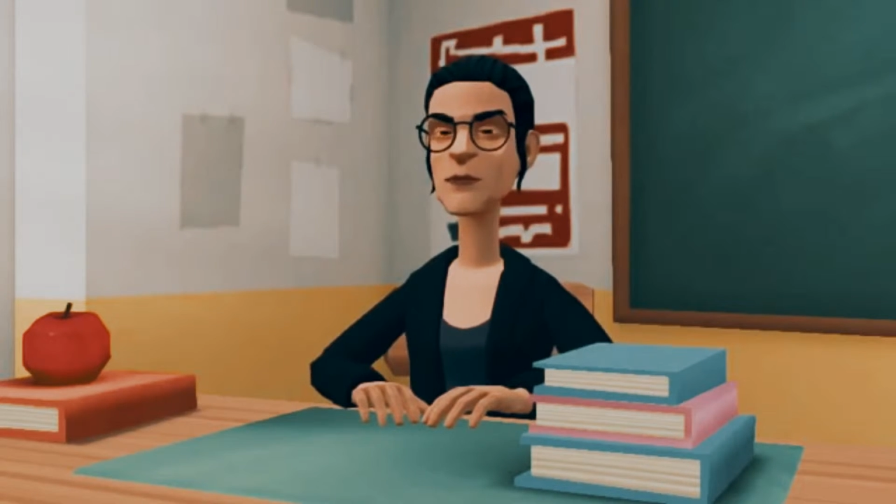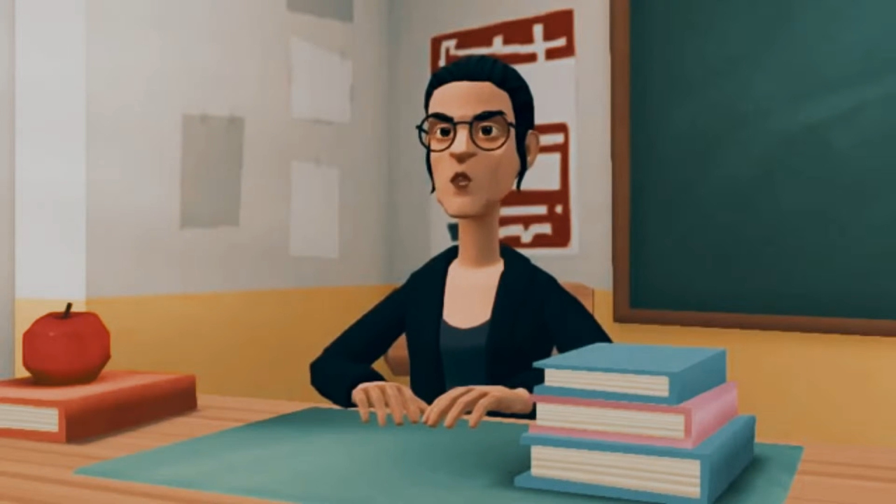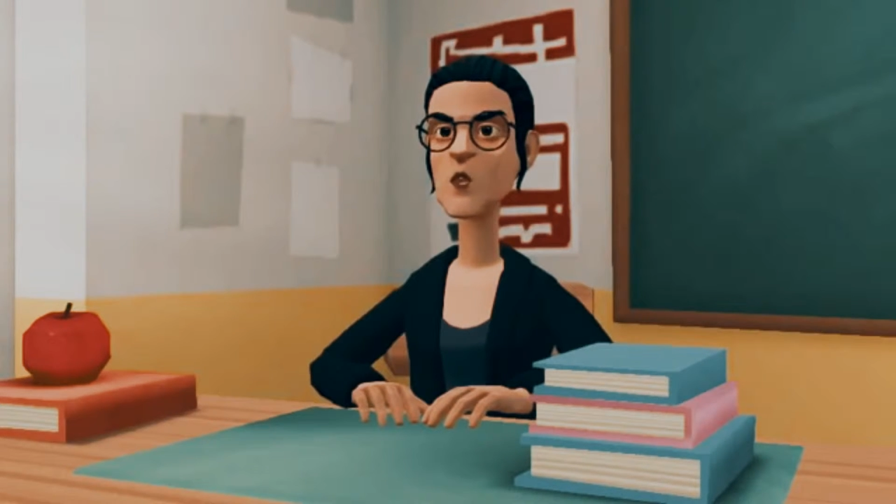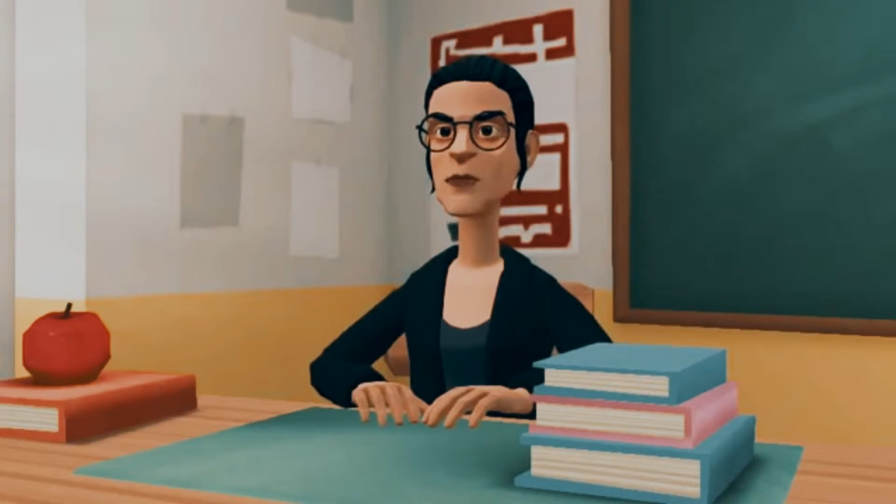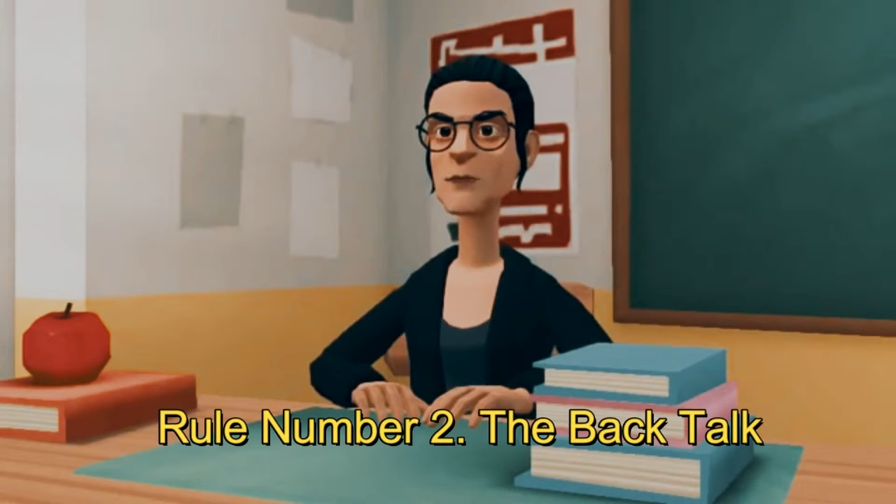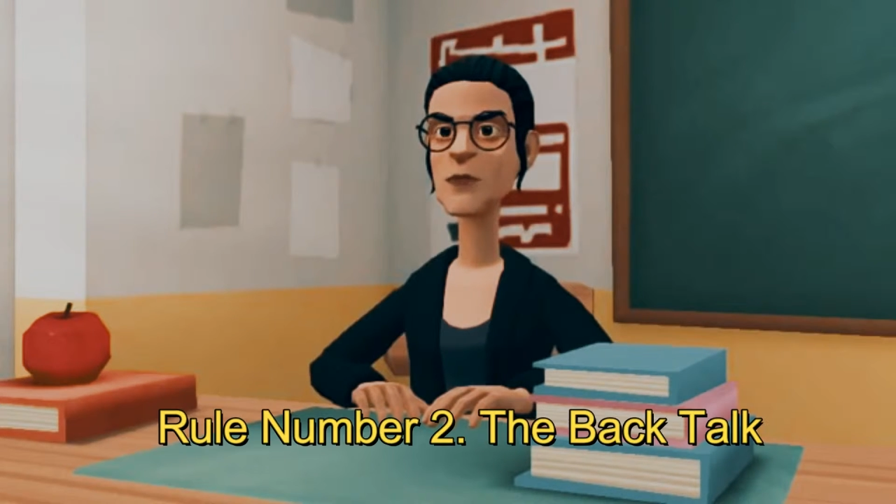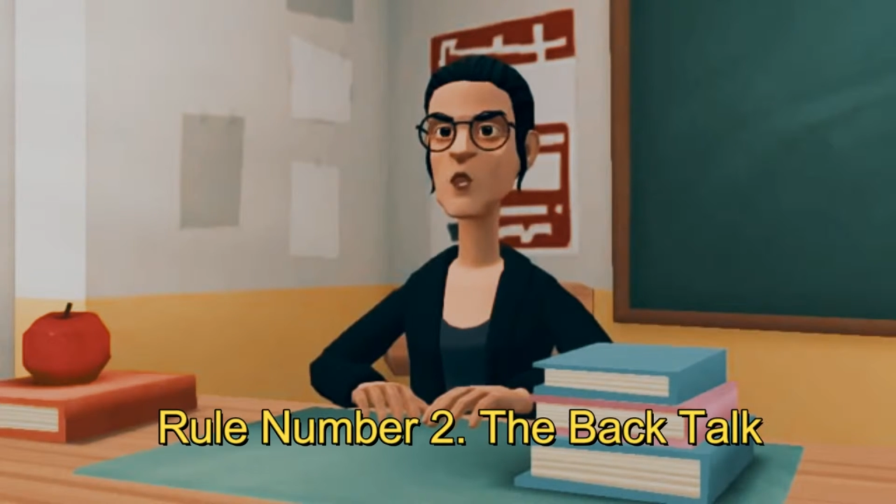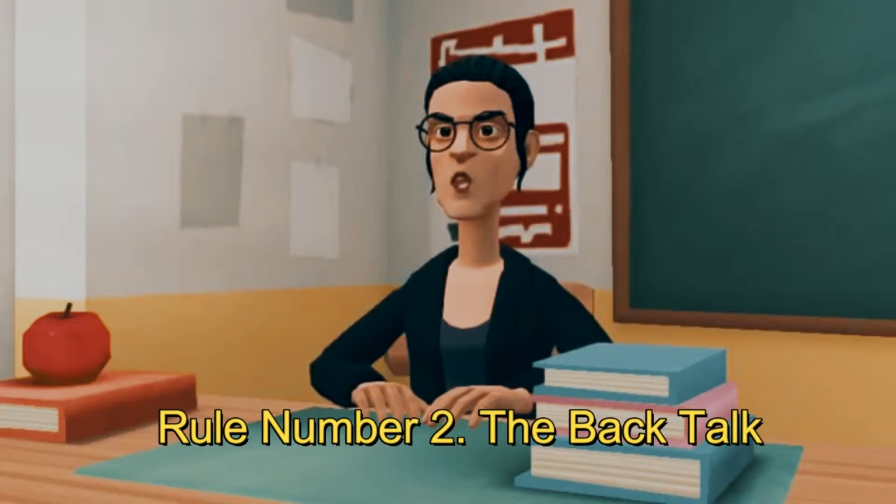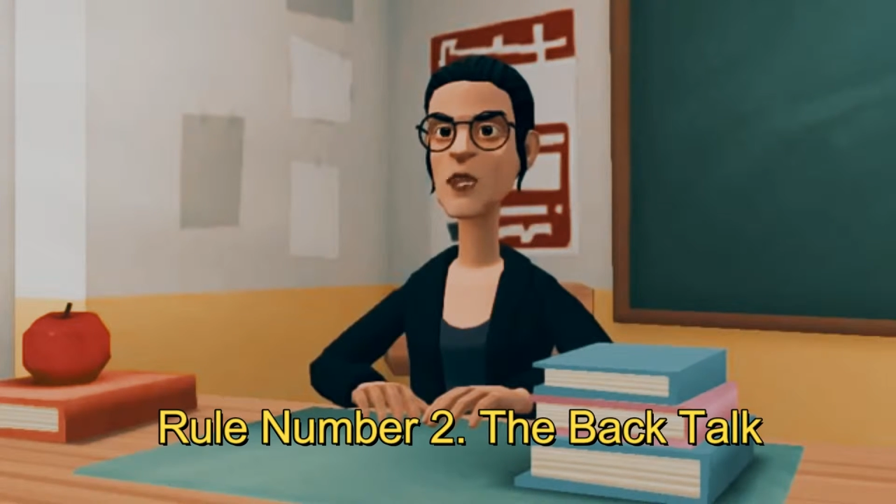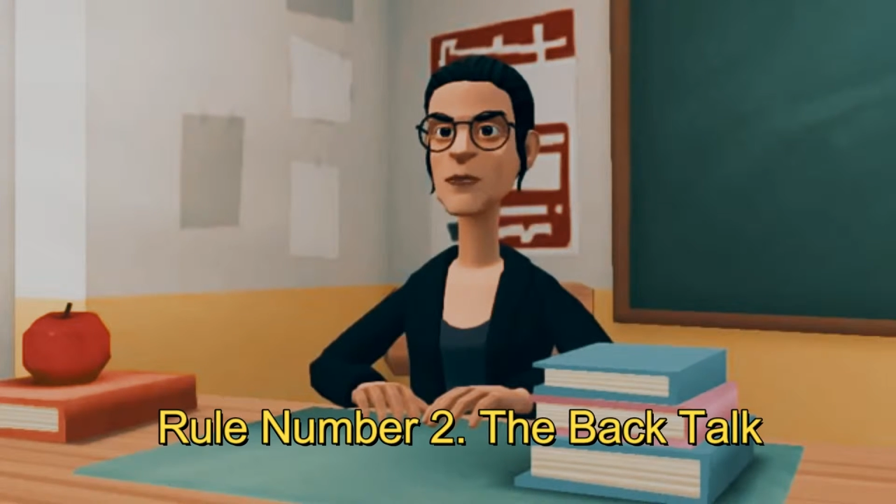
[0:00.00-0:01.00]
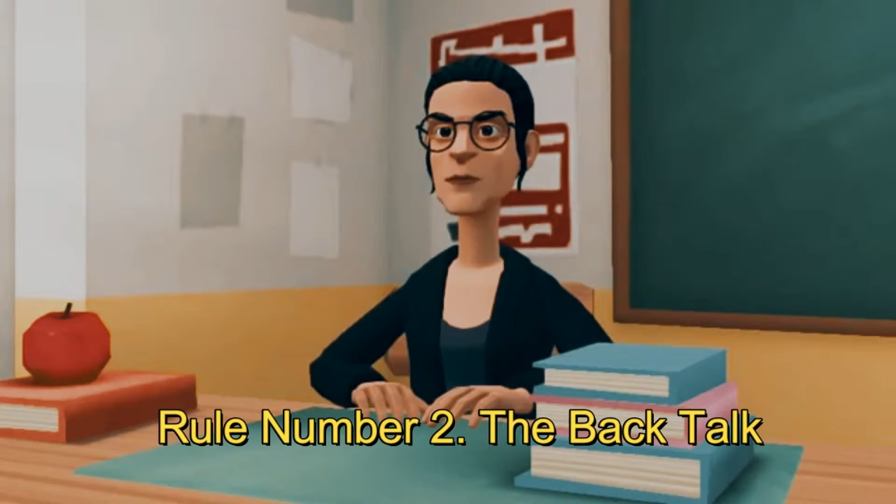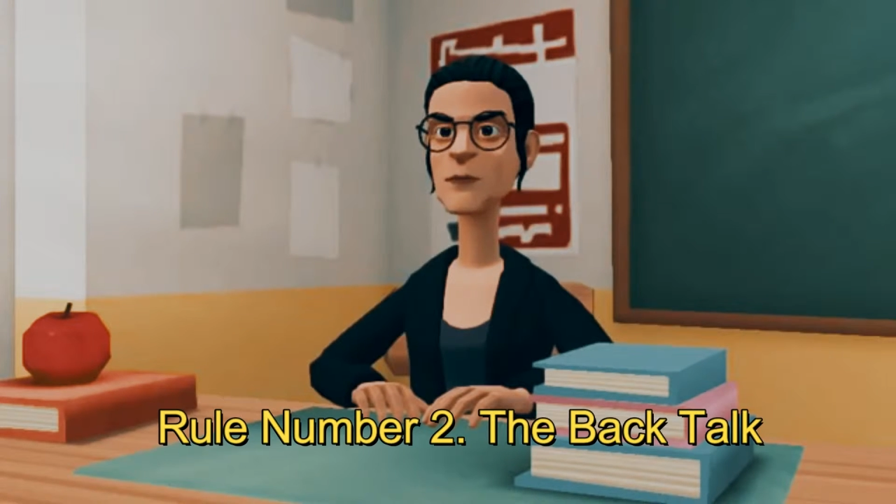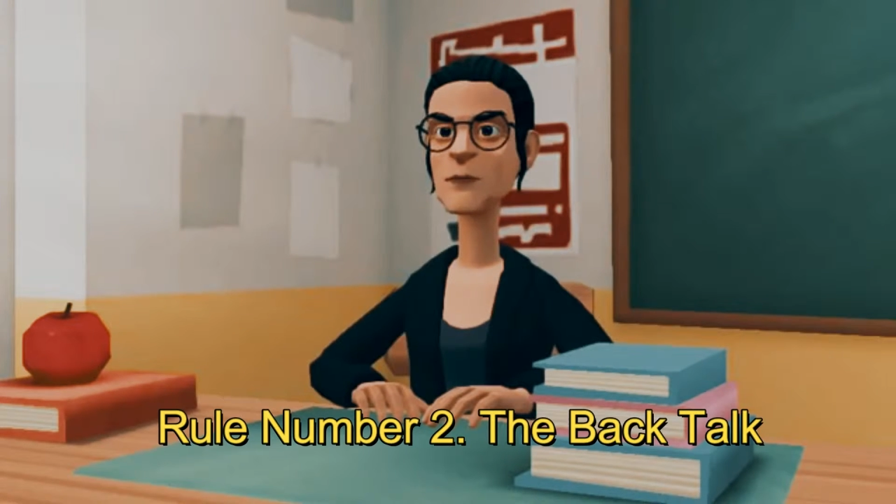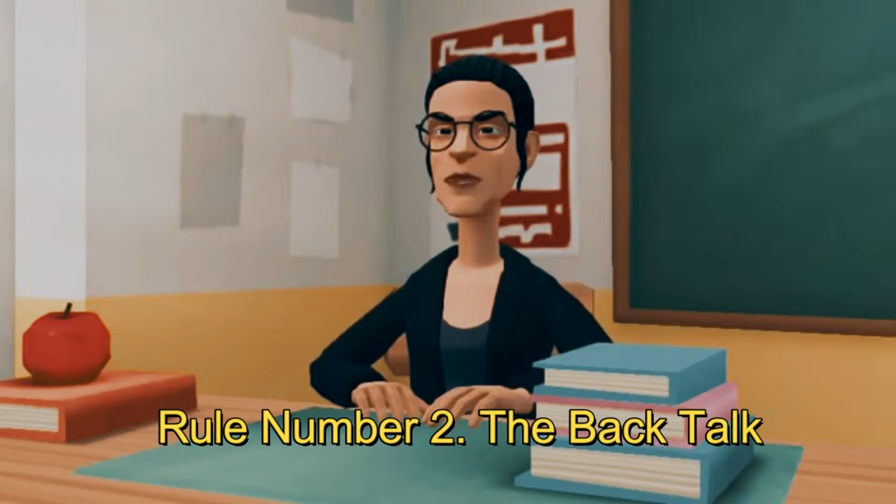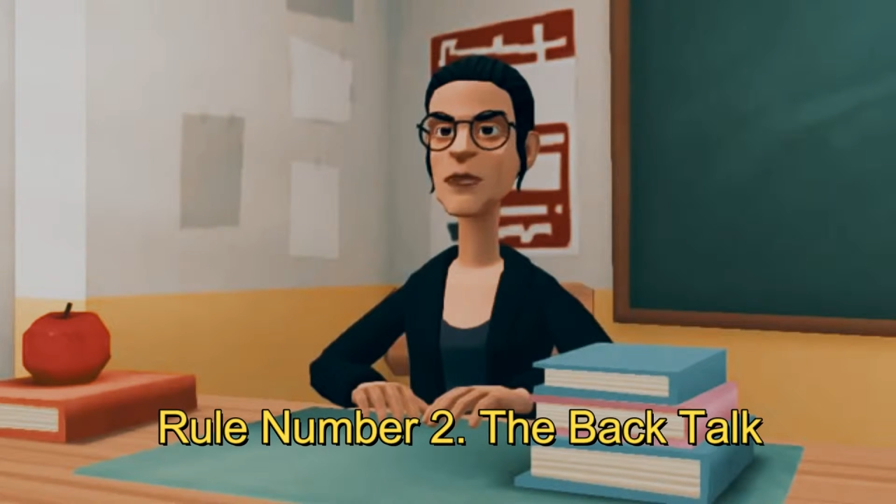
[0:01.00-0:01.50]
Rule number two.
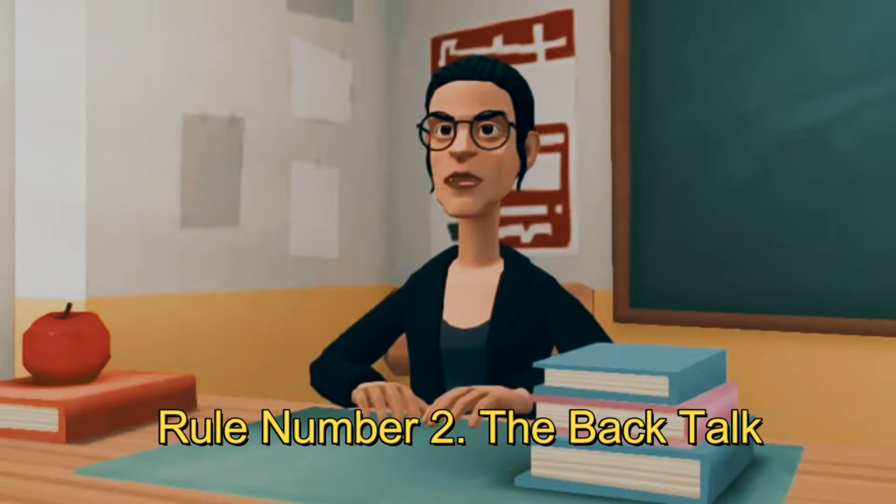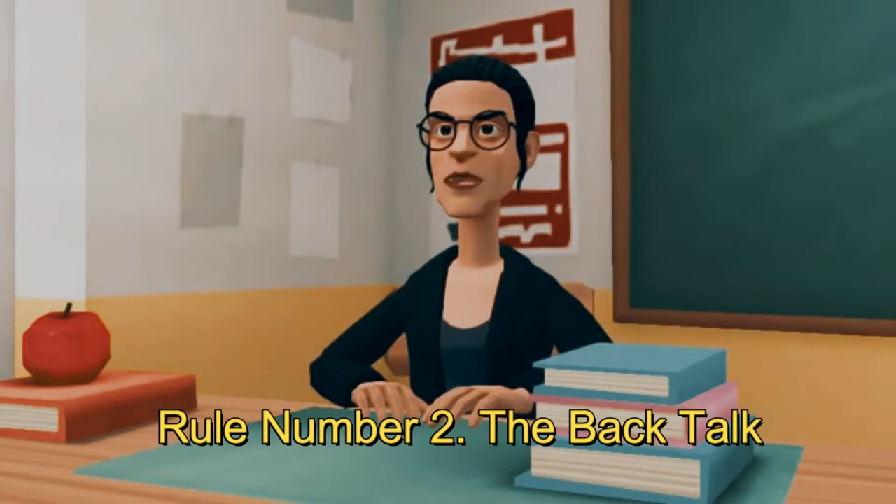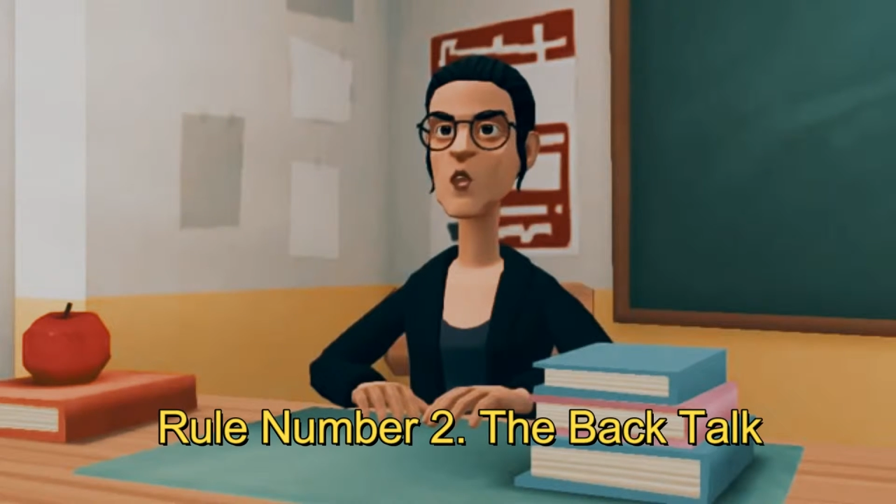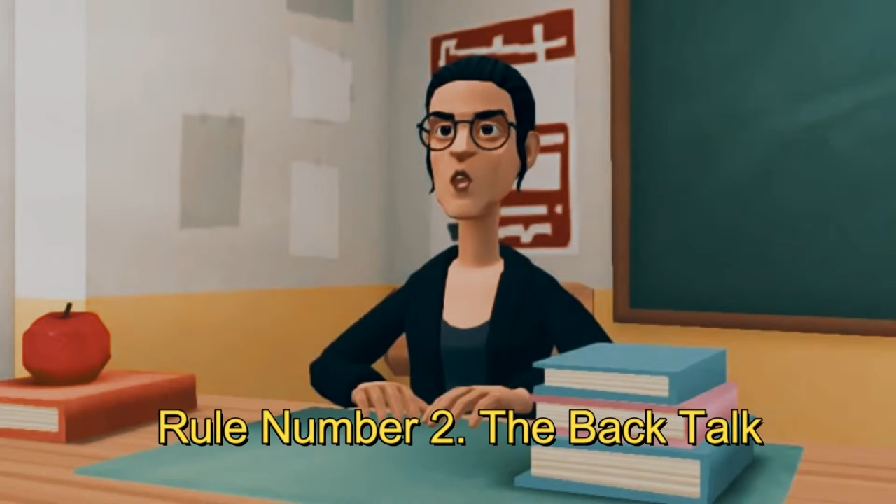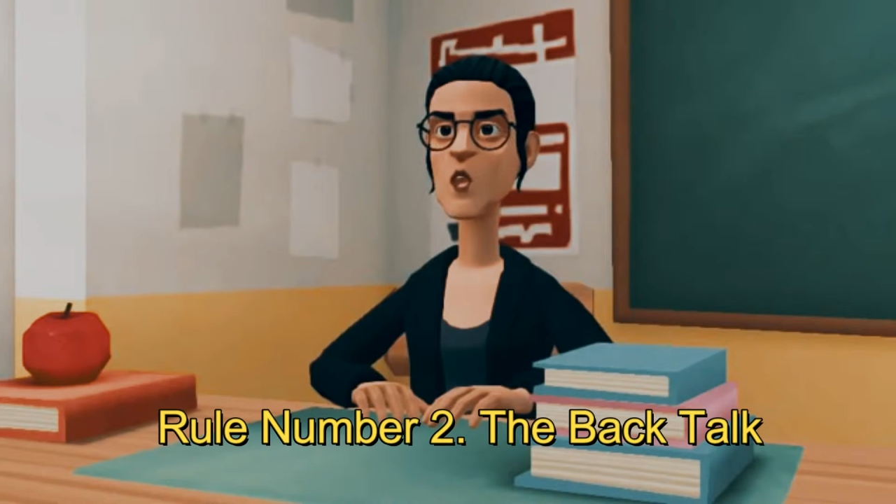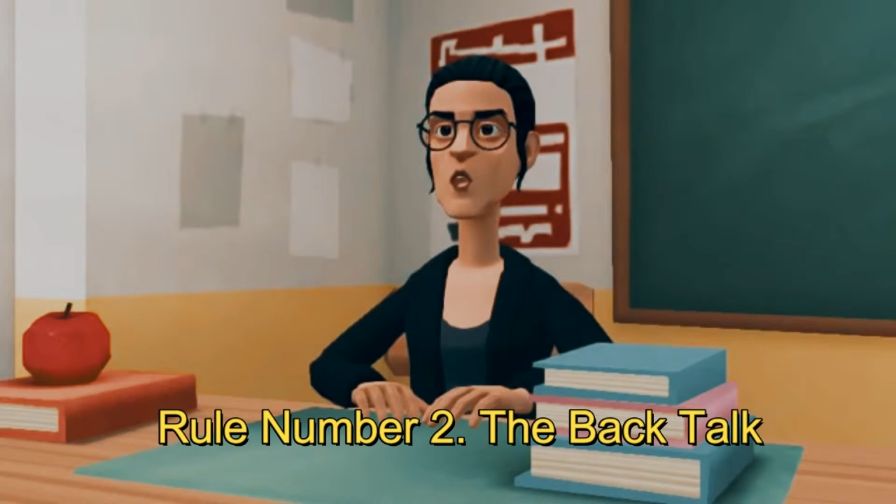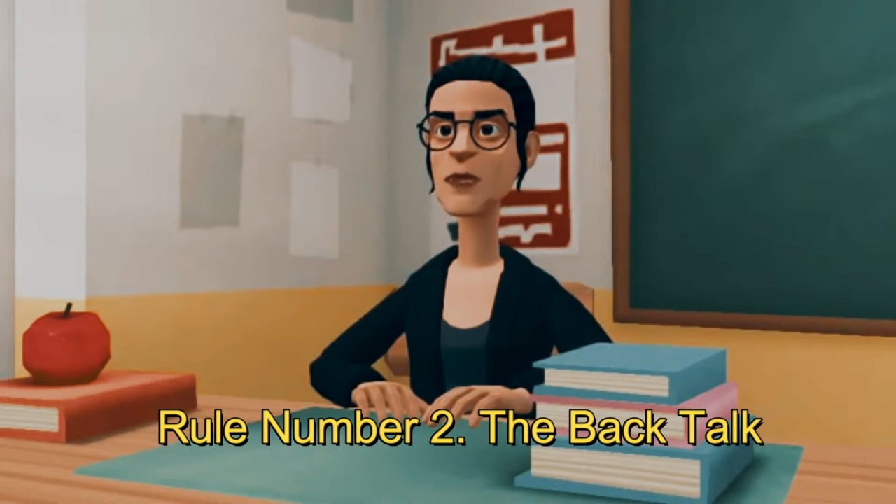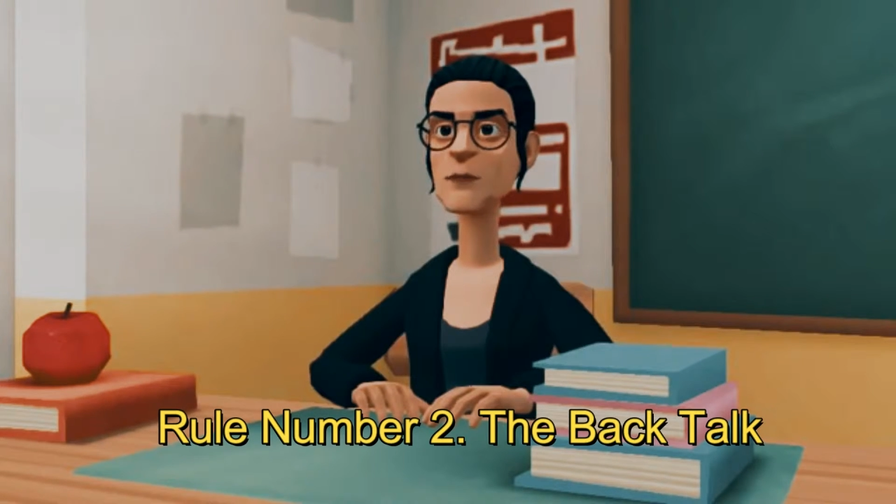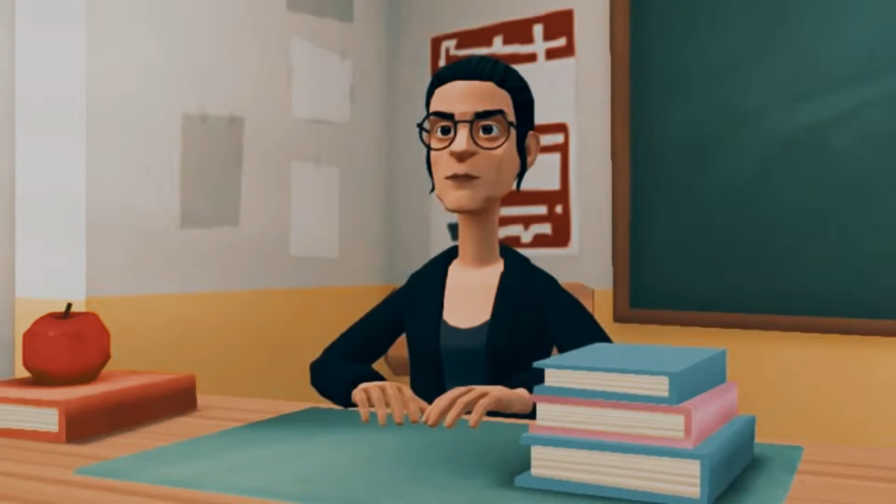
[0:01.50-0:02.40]
The back talk.